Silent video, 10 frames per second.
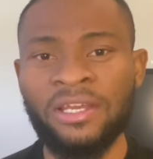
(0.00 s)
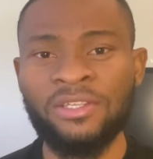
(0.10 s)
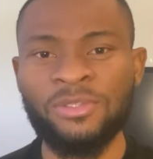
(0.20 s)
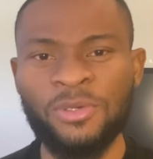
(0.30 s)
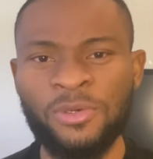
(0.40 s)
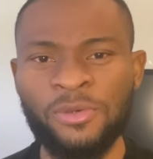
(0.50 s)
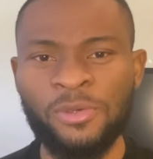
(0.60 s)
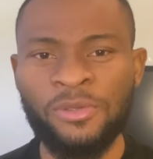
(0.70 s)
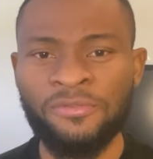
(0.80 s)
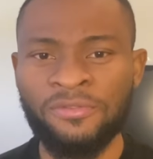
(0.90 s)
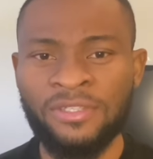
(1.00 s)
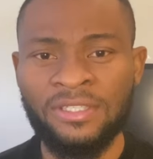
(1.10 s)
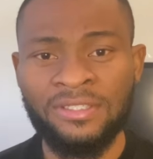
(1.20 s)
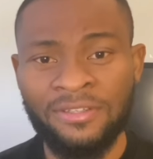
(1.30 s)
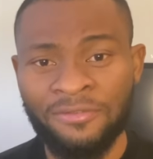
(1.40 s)
So if this
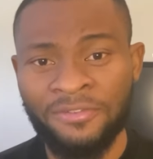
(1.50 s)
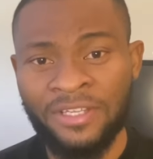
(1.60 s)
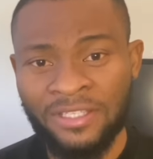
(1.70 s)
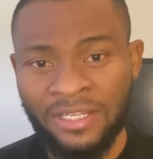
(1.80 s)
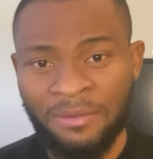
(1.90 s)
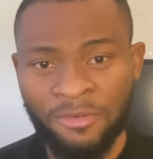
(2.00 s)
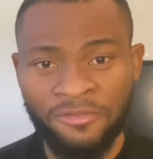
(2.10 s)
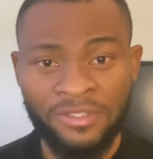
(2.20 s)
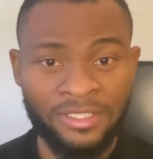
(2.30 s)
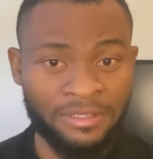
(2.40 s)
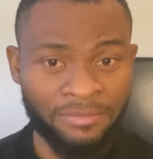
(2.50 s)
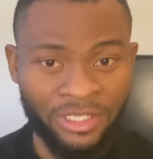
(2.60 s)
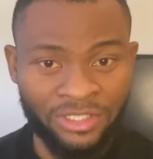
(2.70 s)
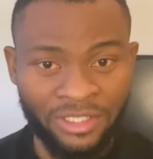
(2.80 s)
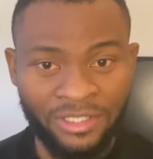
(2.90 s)
is your first time of visiting my
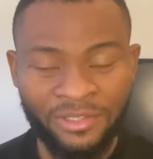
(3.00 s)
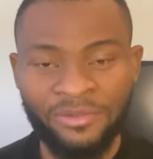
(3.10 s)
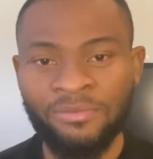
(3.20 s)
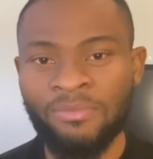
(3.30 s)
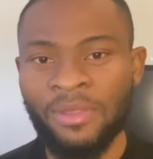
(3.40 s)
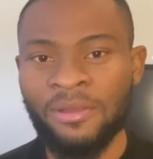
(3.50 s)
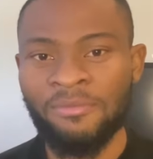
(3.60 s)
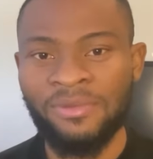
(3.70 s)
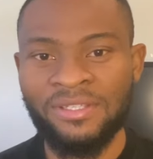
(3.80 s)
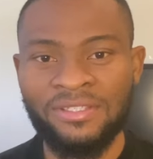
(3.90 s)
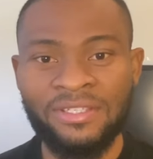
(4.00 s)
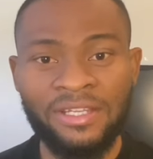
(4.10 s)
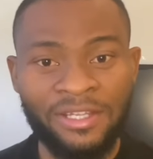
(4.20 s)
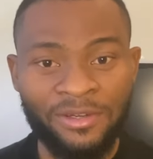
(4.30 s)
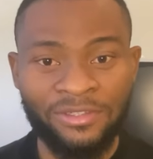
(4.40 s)
channel, please
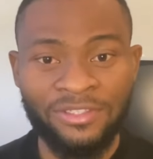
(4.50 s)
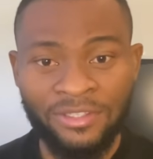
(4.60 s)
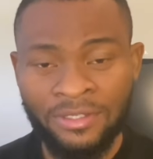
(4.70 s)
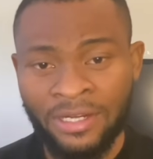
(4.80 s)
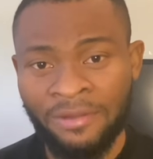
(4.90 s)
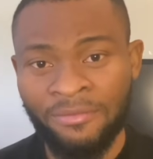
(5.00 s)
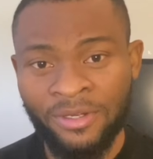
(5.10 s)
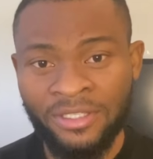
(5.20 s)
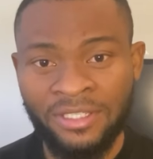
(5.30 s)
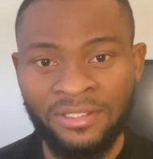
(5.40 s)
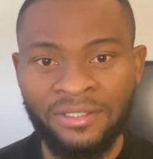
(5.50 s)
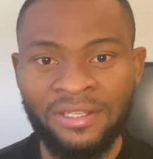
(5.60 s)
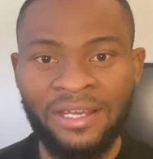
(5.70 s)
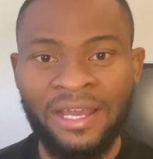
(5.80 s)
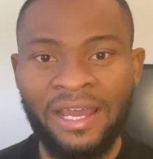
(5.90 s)
click on the subscribe button
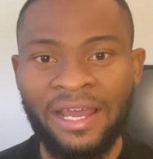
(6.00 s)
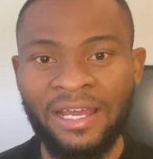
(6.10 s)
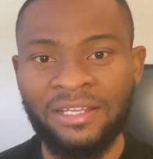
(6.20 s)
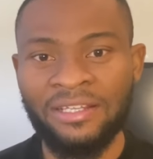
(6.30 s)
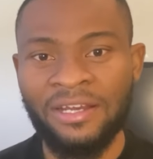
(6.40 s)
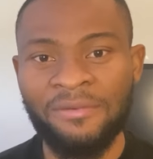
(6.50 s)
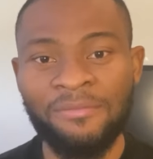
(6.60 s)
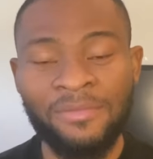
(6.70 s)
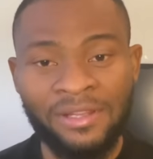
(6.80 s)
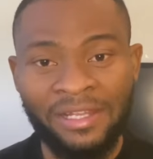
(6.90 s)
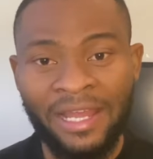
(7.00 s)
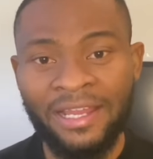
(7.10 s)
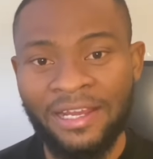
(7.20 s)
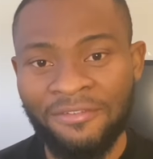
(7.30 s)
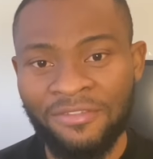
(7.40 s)
and
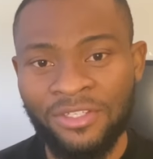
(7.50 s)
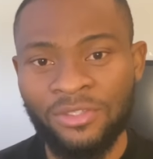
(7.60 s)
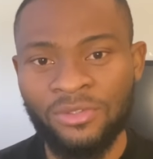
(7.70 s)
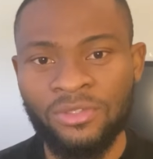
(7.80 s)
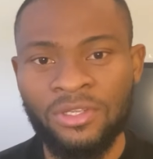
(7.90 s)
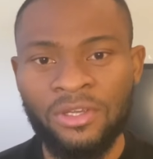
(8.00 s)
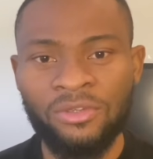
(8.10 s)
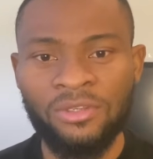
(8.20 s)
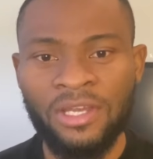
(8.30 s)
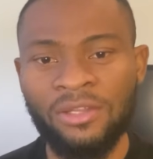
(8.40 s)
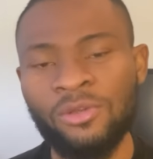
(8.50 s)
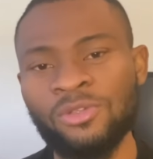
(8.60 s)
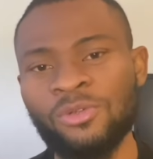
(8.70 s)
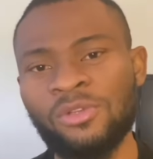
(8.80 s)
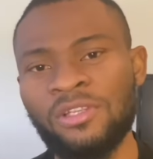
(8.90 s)
like our videos. You can
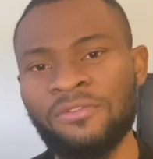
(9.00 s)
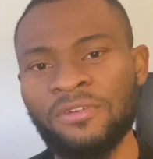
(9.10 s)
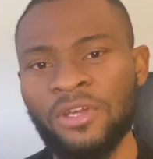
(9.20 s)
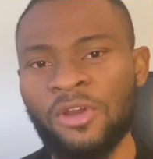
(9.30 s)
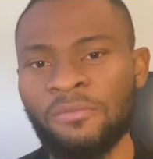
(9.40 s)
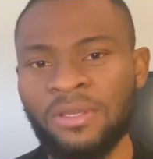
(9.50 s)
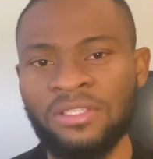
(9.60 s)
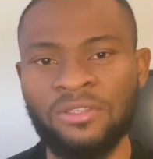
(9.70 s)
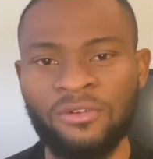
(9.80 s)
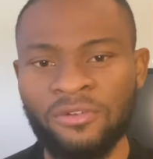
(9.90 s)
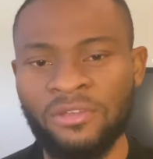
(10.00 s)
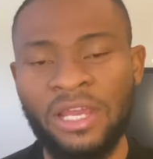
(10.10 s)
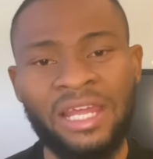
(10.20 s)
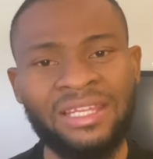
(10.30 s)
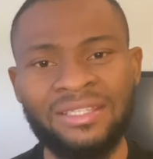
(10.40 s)
also leave a comment on
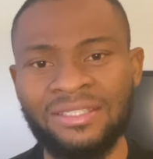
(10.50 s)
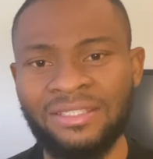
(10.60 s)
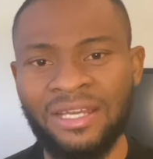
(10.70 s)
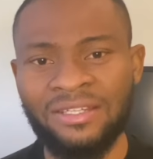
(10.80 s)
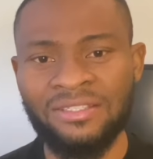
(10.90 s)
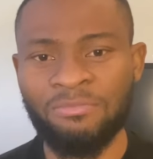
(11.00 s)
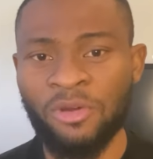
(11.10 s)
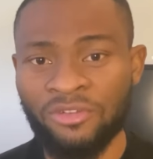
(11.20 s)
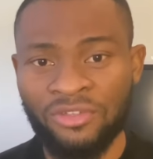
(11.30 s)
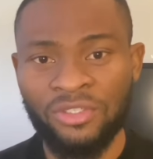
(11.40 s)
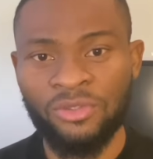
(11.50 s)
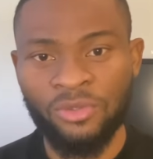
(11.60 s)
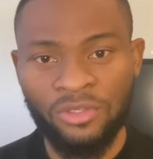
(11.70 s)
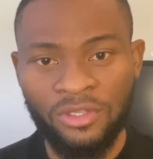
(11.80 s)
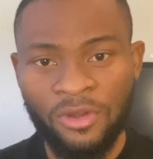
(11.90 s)
anything that is bothering
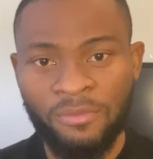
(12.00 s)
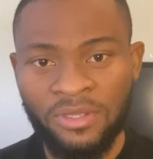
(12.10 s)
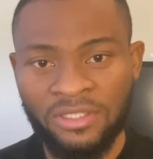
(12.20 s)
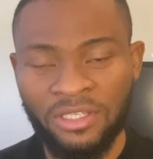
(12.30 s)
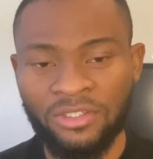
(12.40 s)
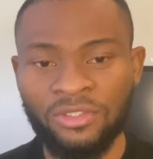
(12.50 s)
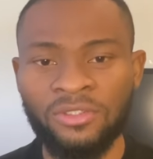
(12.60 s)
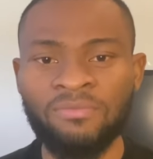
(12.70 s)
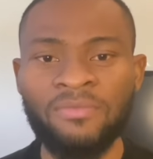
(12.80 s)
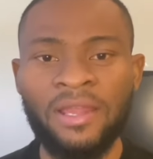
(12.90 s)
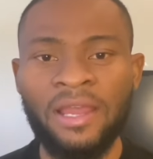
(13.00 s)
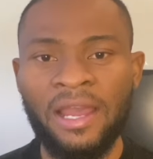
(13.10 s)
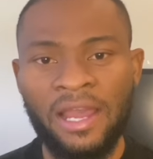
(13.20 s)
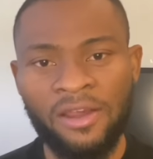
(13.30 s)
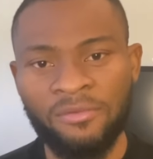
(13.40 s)
you on the comment section.
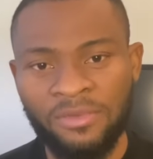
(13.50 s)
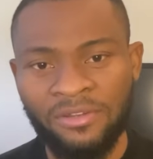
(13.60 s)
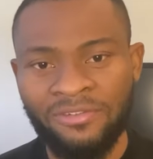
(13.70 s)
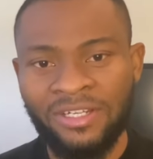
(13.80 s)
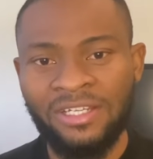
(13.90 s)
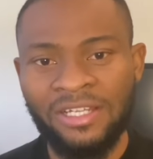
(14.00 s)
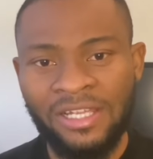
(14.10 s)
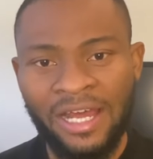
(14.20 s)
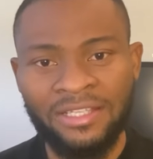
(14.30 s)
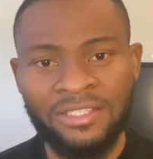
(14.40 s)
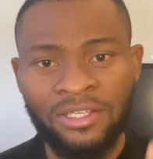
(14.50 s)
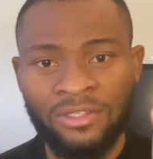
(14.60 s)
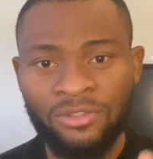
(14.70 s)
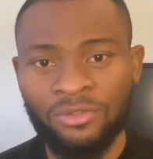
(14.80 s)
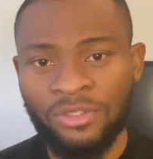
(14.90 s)
I'll be really glad
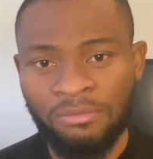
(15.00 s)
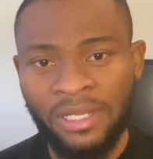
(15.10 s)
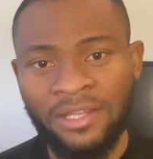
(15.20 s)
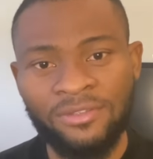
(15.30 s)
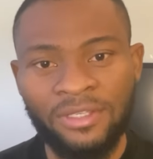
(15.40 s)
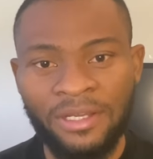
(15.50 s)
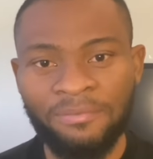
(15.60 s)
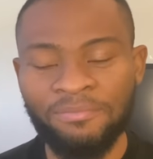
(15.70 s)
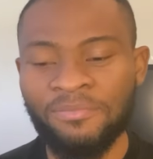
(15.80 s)
to reply to them.